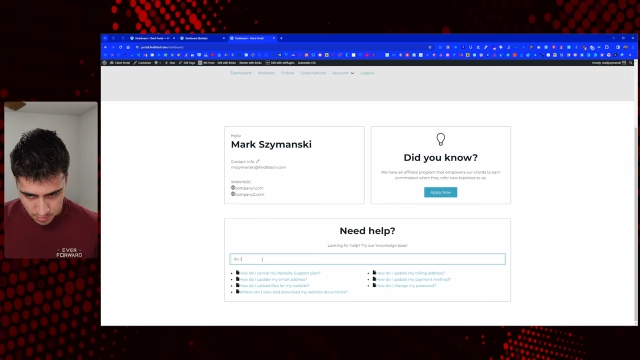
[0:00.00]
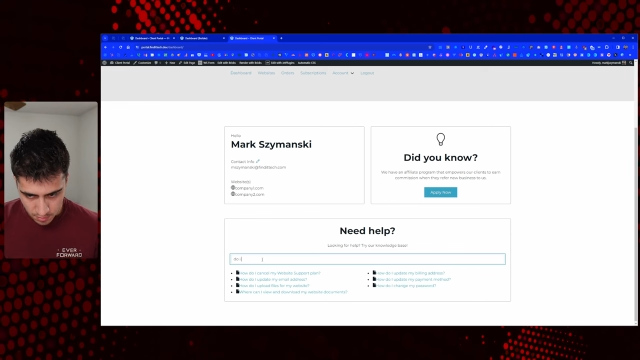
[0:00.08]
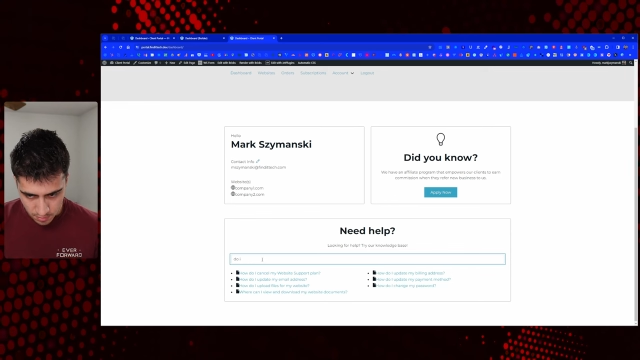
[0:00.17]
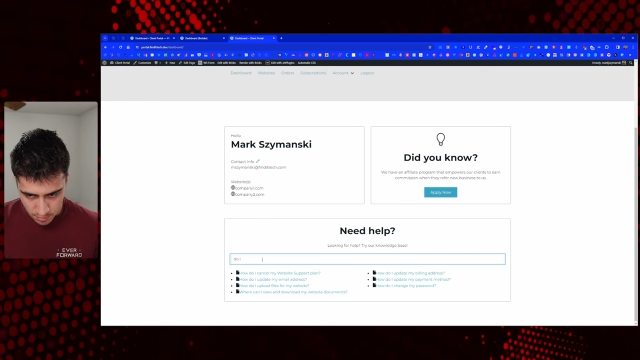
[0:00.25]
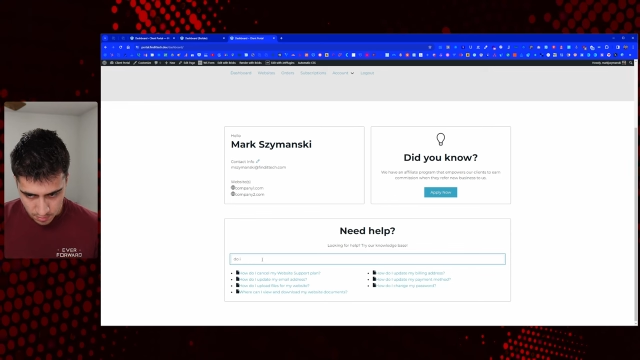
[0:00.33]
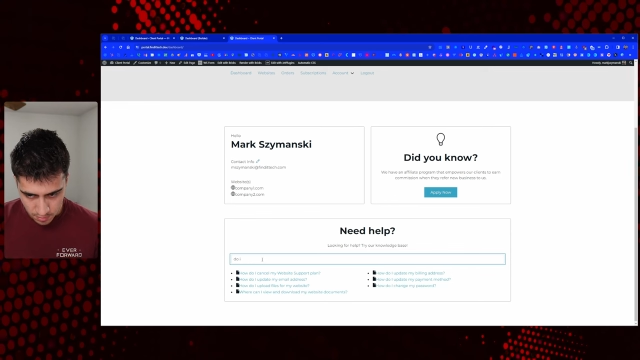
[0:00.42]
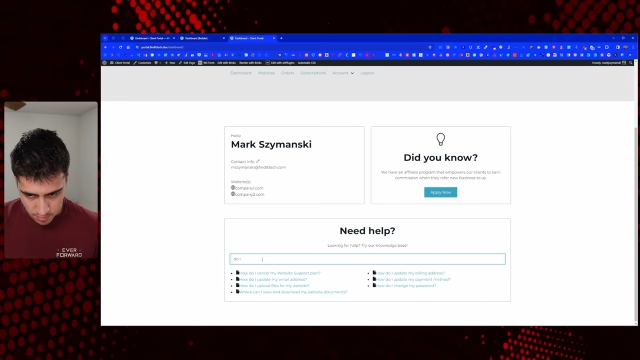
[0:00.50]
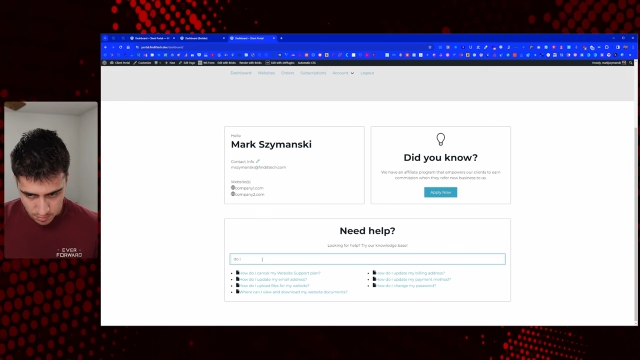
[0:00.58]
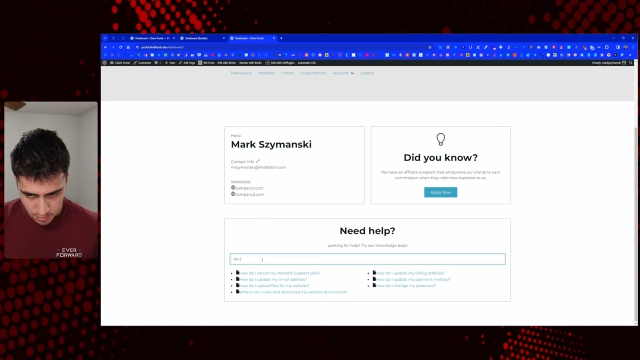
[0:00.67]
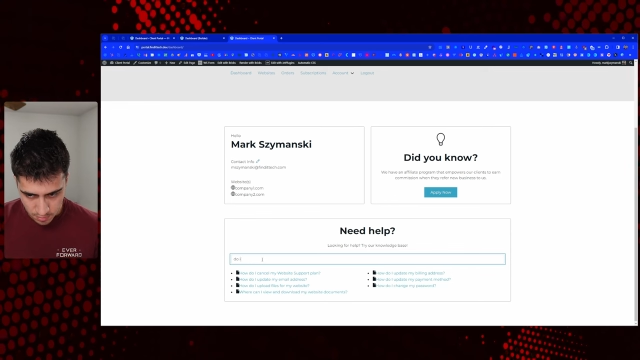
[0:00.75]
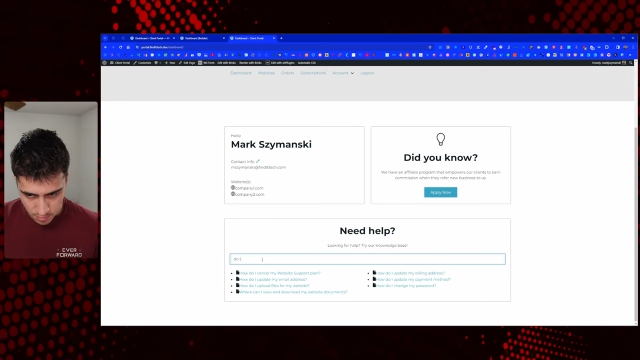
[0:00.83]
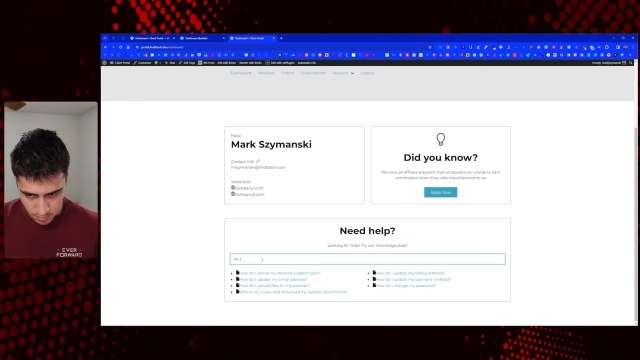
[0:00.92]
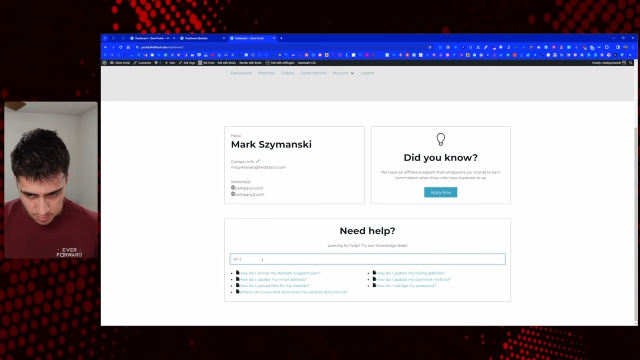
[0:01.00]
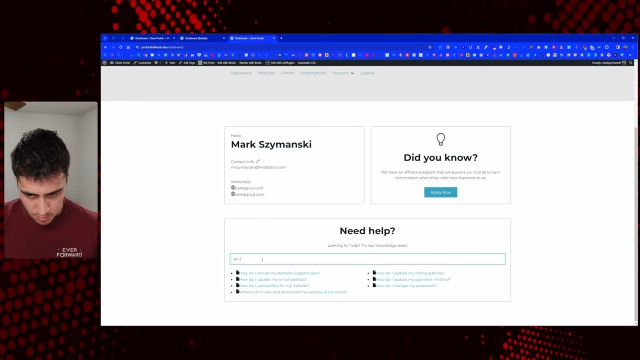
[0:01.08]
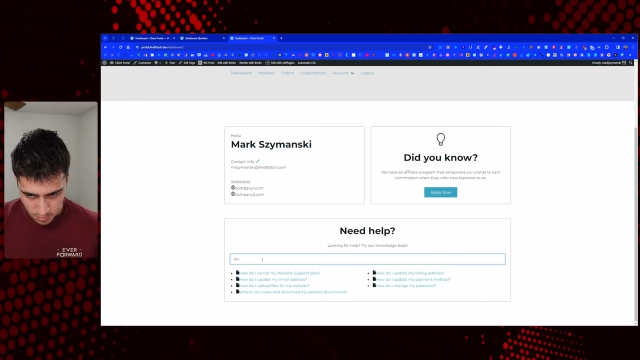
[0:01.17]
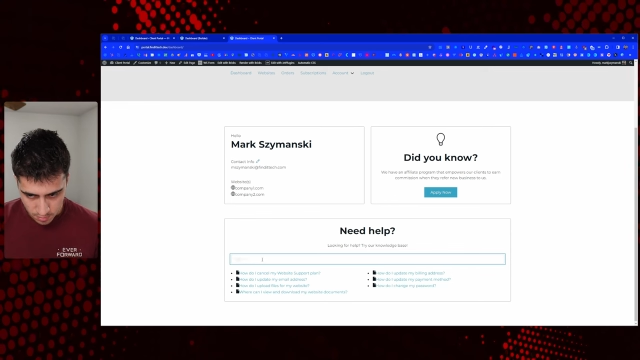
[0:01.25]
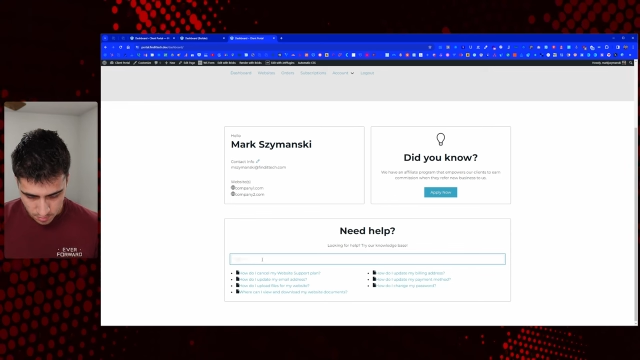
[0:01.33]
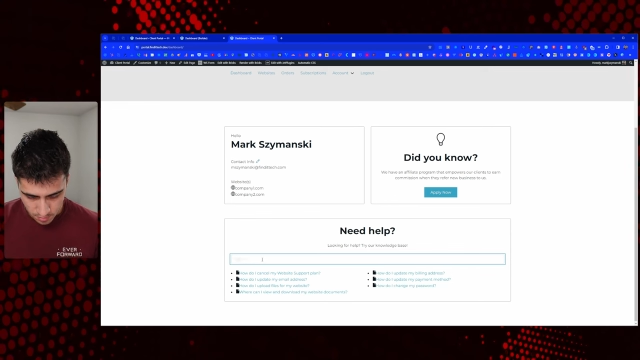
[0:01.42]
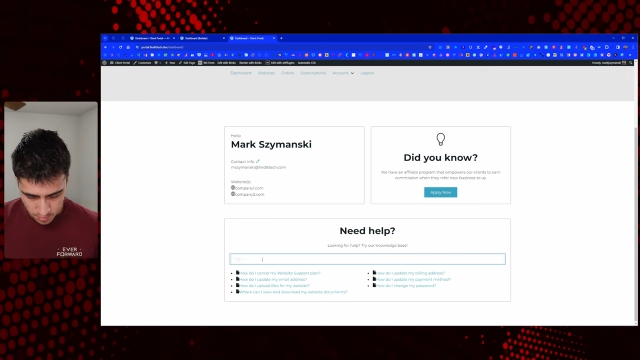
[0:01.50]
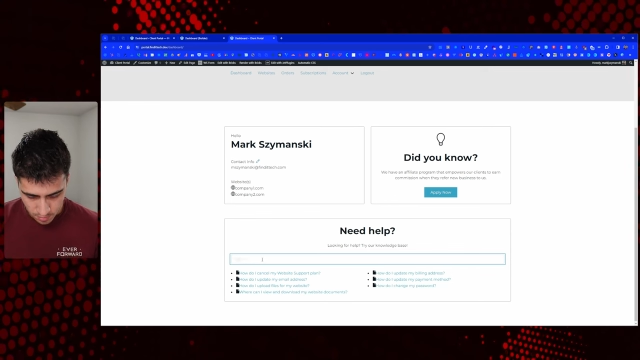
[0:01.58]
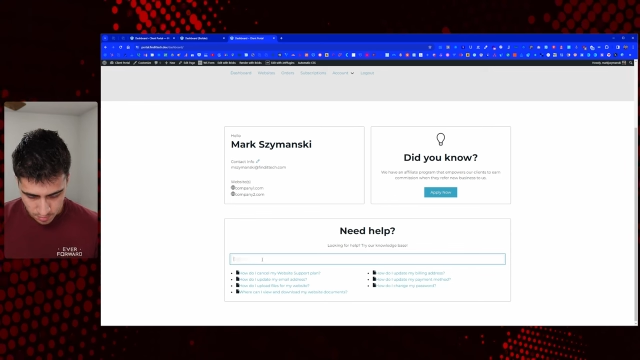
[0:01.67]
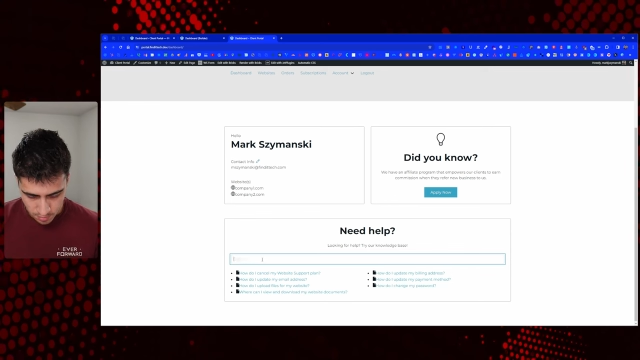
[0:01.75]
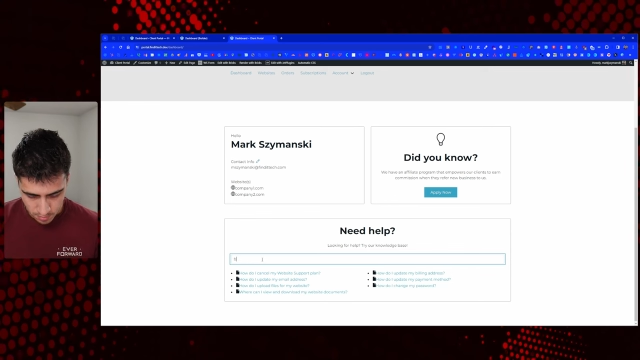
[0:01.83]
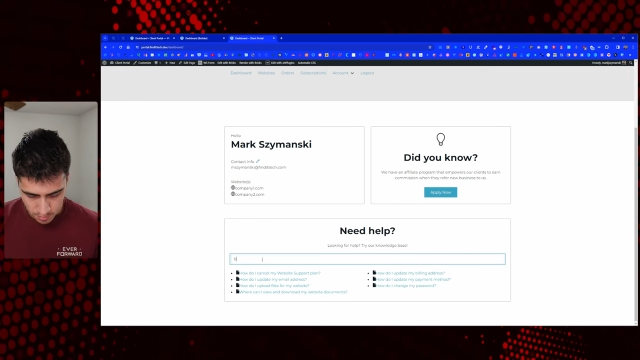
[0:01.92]

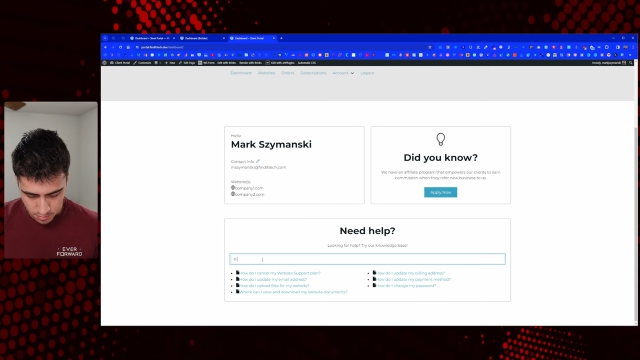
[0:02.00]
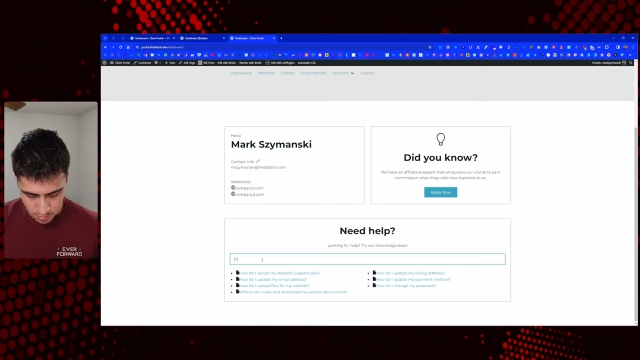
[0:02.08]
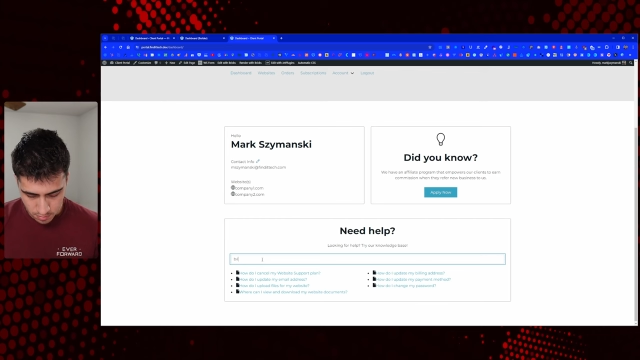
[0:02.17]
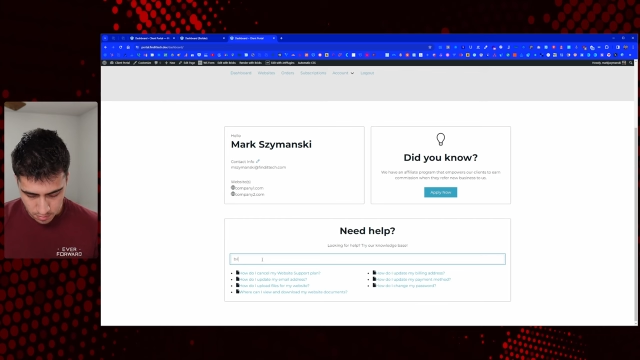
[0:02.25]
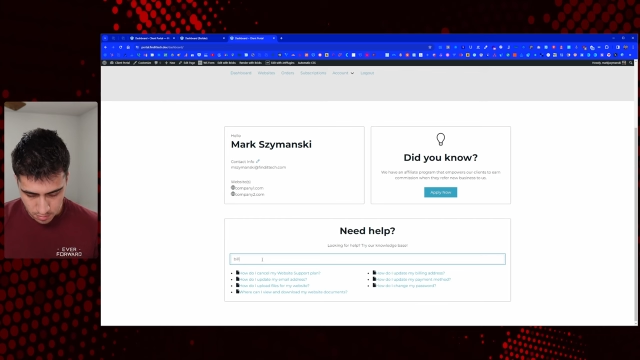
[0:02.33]
Nothing is said.